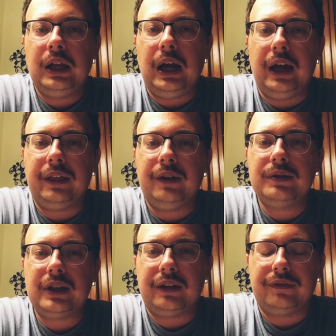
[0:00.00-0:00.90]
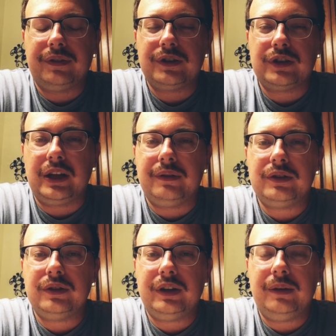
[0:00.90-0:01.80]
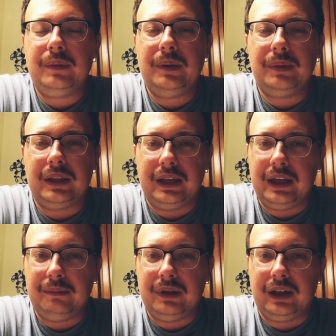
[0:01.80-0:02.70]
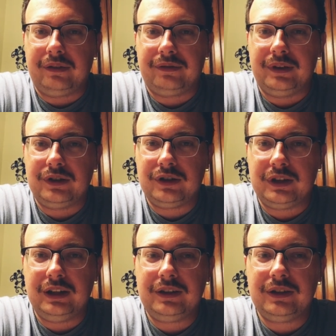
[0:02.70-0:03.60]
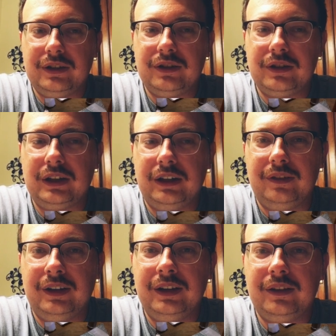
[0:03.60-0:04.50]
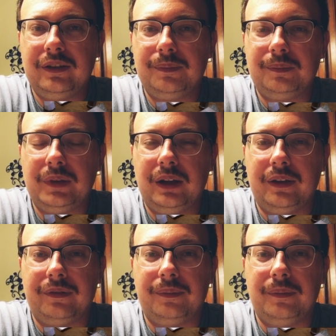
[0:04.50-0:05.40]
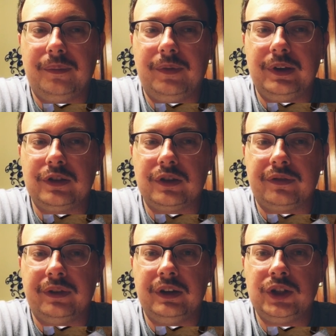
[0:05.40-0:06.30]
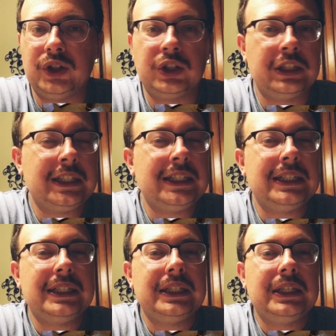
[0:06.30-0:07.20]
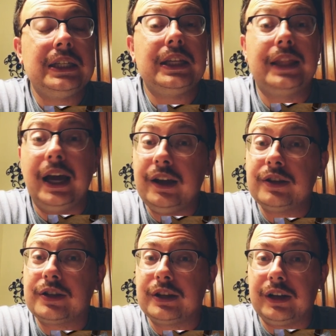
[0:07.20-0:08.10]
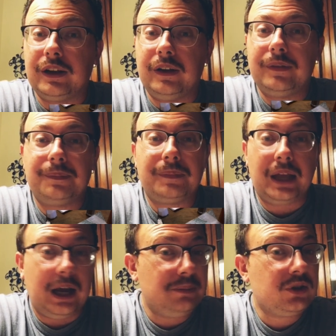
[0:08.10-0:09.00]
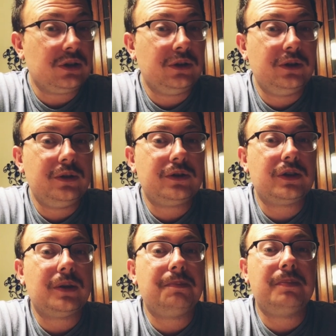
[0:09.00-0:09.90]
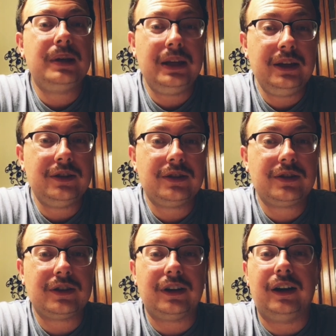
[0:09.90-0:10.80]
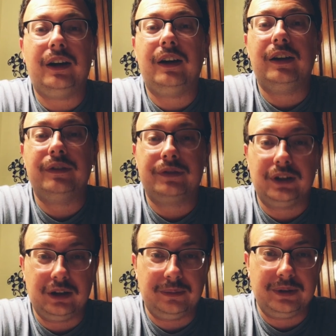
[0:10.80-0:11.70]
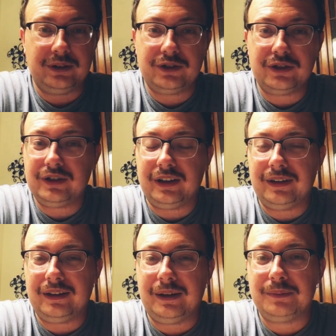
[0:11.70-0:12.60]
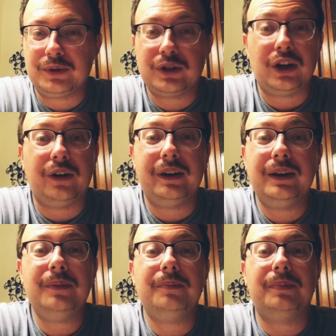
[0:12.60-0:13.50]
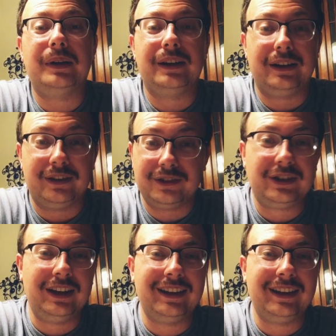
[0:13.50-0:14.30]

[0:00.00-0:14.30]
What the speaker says: I thought it was like a fish sandwich they were giving me, but they gave me like fish sticks, kind of like pieces of fish. That is an absolute piece of garbage. I'm sorry, but it is.